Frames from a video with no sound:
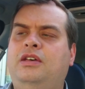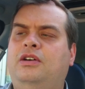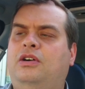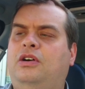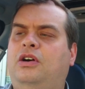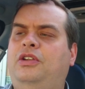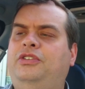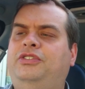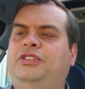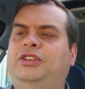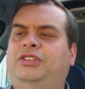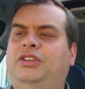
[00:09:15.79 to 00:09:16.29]

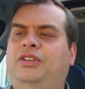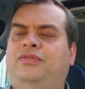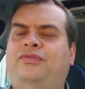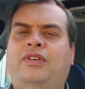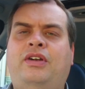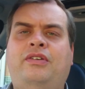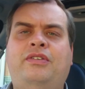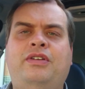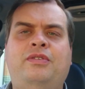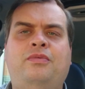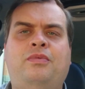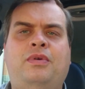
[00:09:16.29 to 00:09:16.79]
Honda did
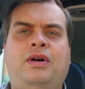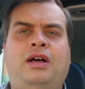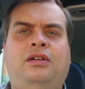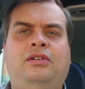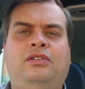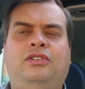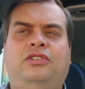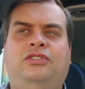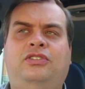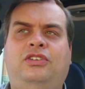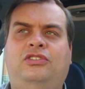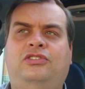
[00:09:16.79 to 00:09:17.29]
very
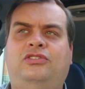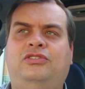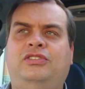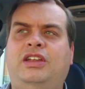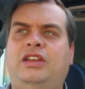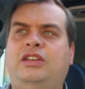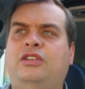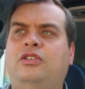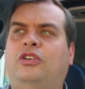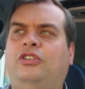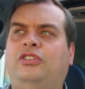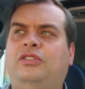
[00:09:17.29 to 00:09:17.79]
well, just
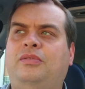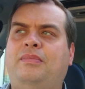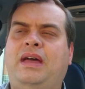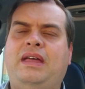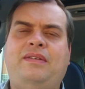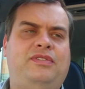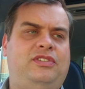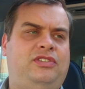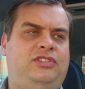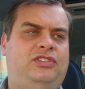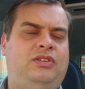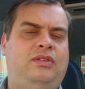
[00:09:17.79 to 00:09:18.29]
not a
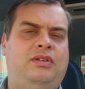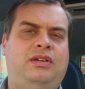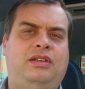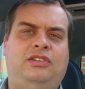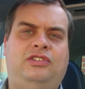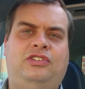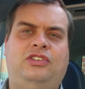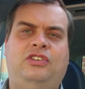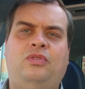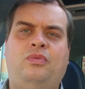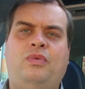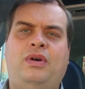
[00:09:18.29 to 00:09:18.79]
mate was doing
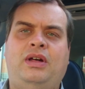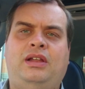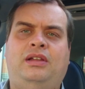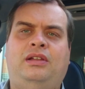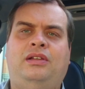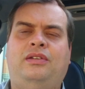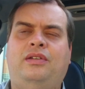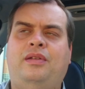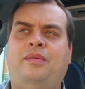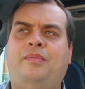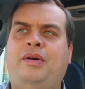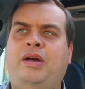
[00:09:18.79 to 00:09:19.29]
too
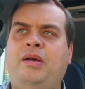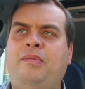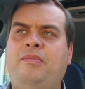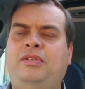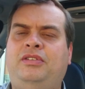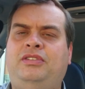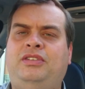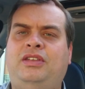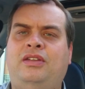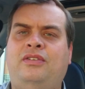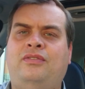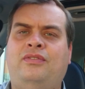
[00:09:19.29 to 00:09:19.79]
well at the
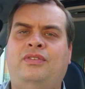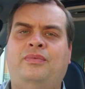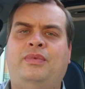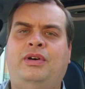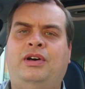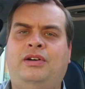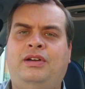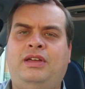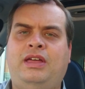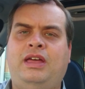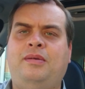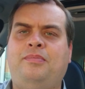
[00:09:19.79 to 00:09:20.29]
moment in the
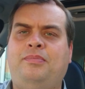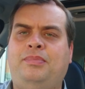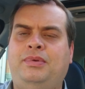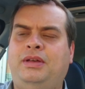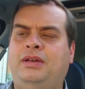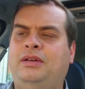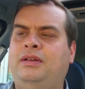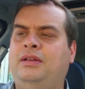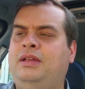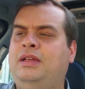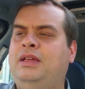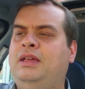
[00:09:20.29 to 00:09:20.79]
market,
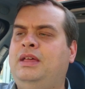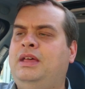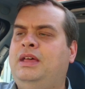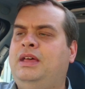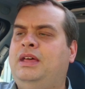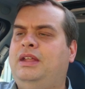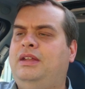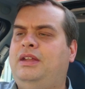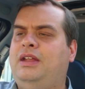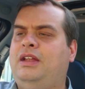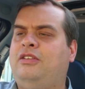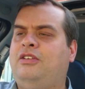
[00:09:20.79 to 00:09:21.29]
but
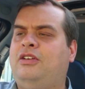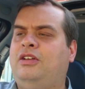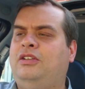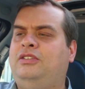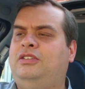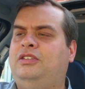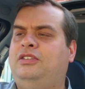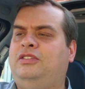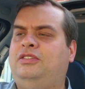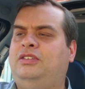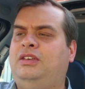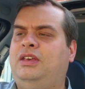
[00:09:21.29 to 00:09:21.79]
it's good
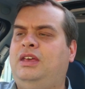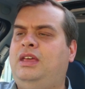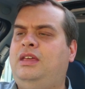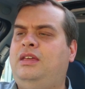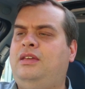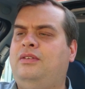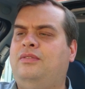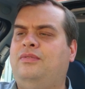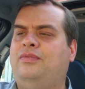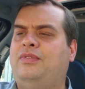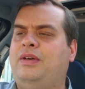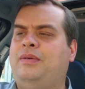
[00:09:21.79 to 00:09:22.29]
to
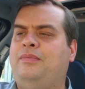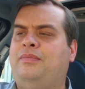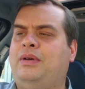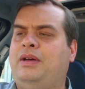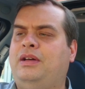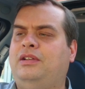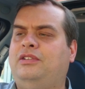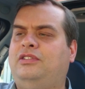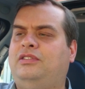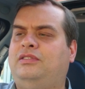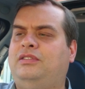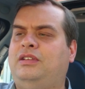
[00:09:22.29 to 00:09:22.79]
see them
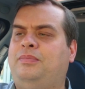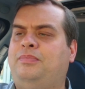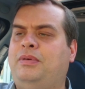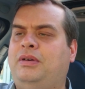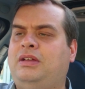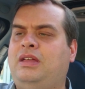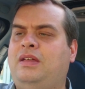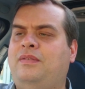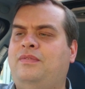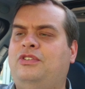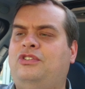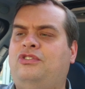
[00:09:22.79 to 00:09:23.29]
actually
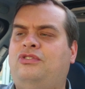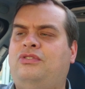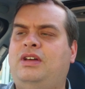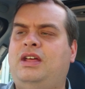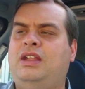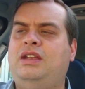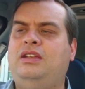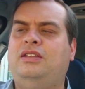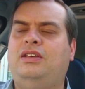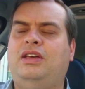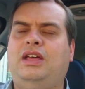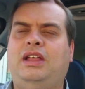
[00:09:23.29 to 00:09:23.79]
bucking the
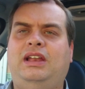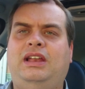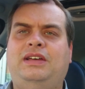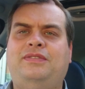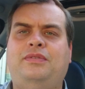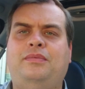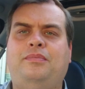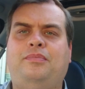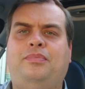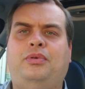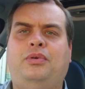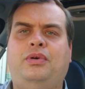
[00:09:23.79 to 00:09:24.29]
trend.
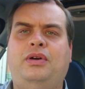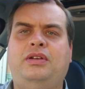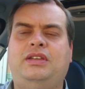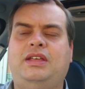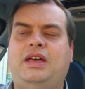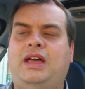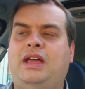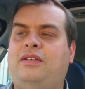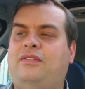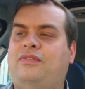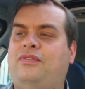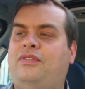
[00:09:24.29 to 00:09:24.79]

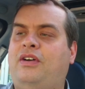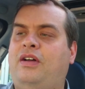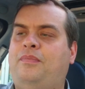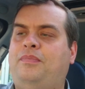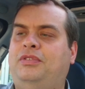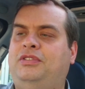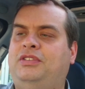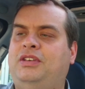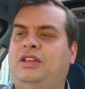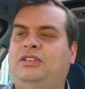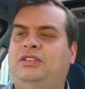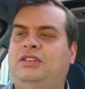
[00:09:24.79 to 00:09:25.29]

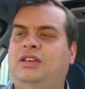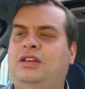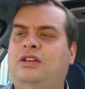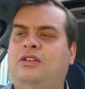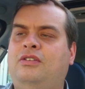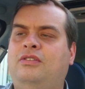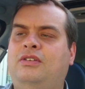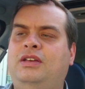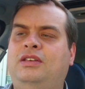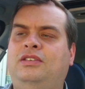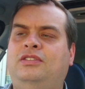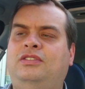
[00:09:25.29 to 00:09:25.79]
11.85%
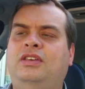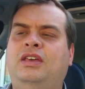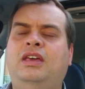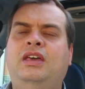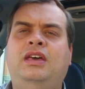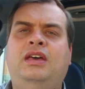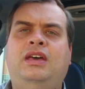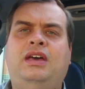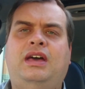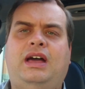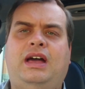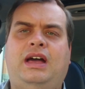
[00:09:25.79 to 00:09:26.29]
increase
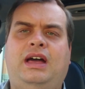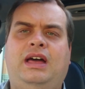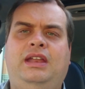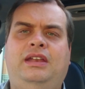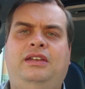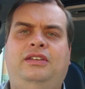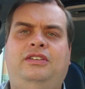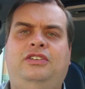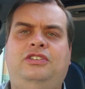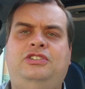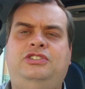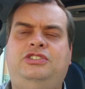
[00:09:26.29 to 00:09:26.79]

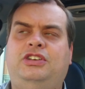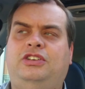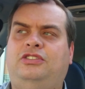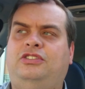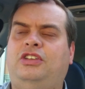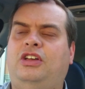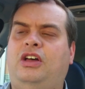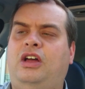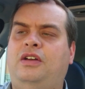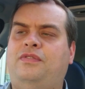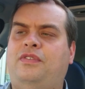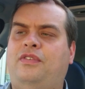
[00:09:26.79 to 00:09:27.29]
and
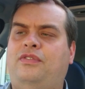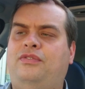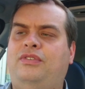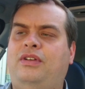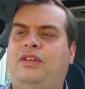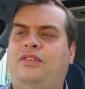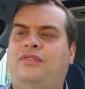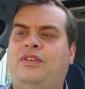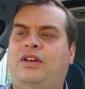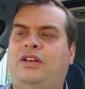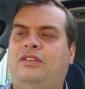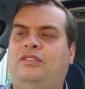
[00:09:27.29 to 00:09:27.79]
just over
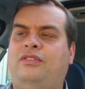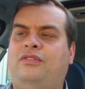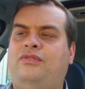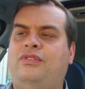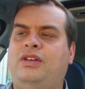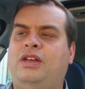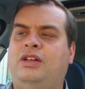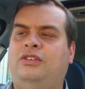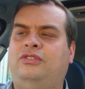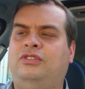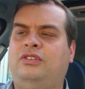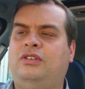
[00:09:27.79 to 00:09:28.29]

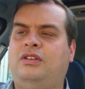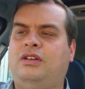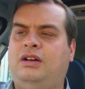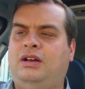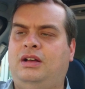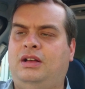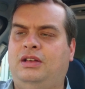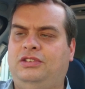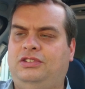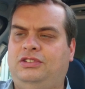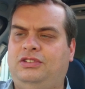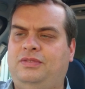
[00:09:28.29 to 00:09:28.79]
3,300
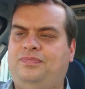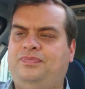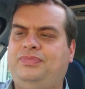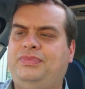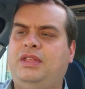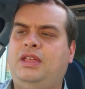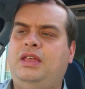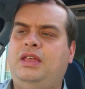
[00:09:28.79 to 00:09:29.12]
cars.